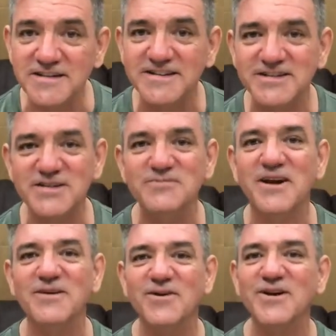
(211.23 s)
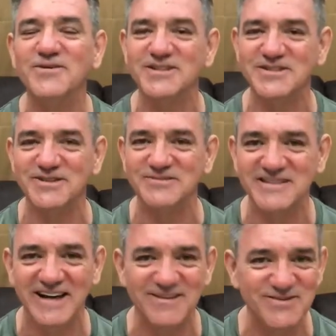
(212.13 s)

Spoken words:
She might want to sometimes,